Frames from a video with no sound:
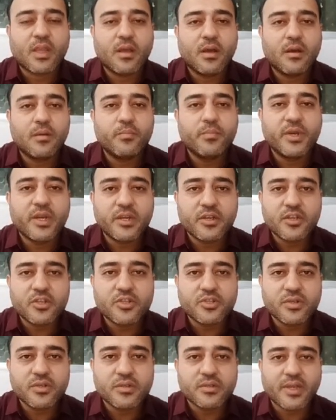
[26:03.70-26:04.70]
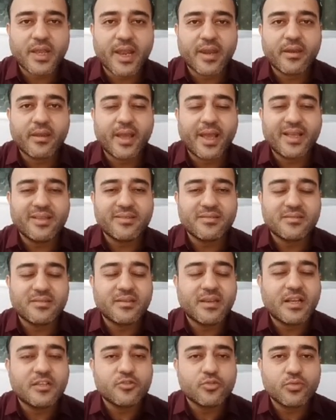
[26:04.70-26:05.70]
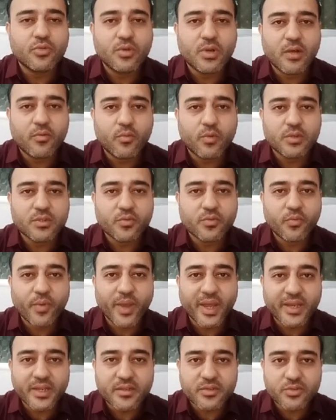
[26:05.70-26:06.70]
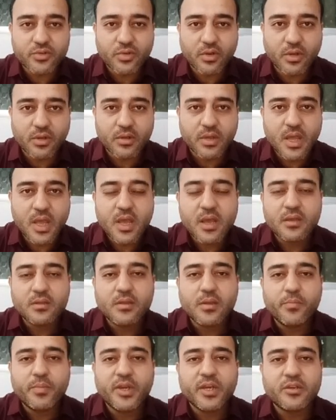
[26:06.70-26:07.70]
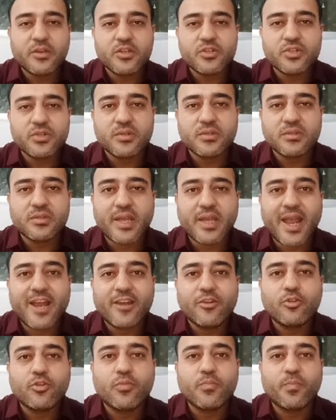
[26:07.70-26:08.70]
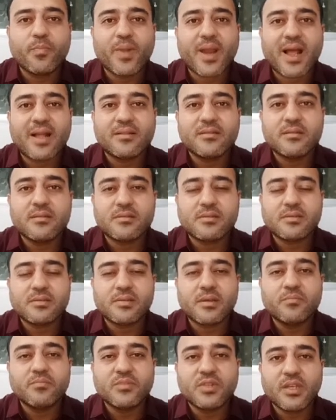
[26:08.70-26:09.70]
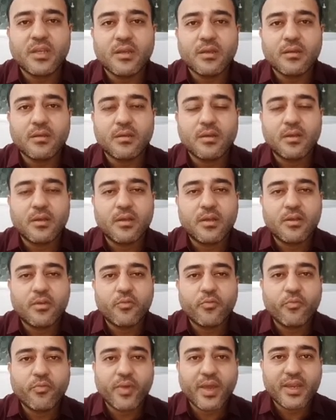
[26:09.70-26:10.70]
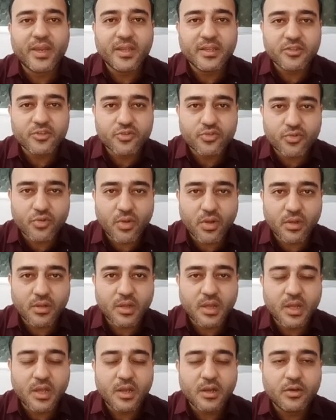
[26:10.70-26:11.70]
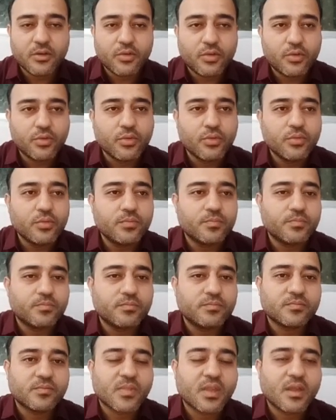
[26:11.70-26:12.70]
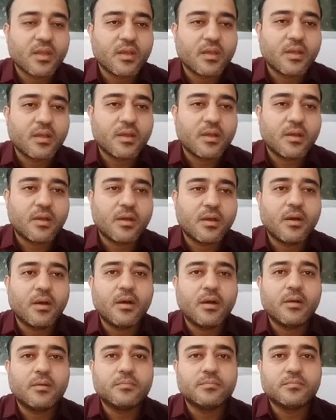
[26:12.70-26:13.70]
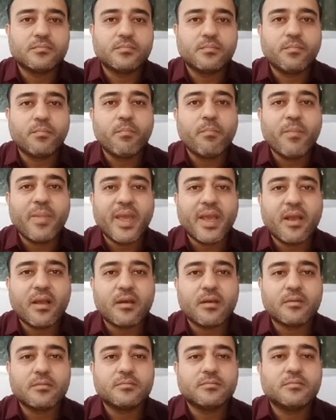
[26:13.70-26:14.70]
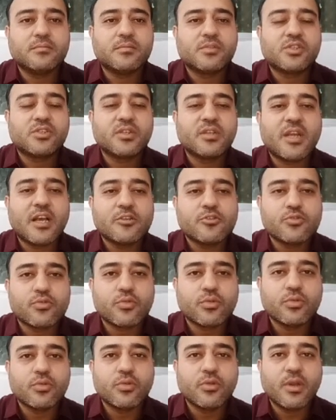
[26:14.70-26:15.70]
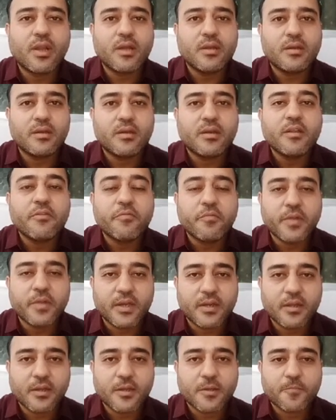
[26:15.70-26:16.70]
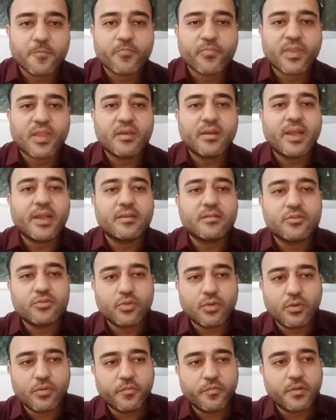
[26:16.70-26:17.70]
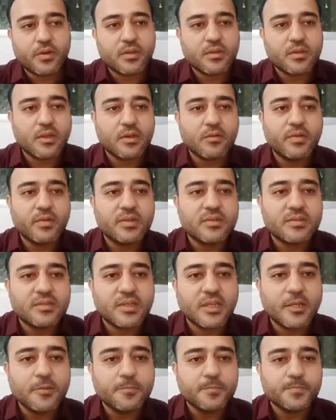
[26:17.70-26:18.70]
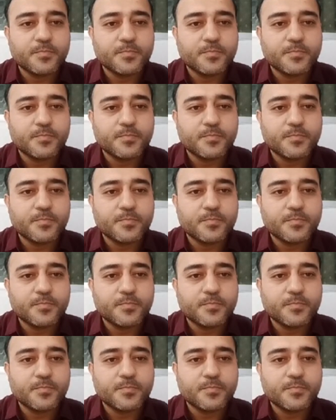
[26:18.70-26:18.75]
Britishers, and as Siraj Udollah was very strong, the Britishers had to plan something very strong to uh, make Siraj Udollah defeat. Right. So further we'll see,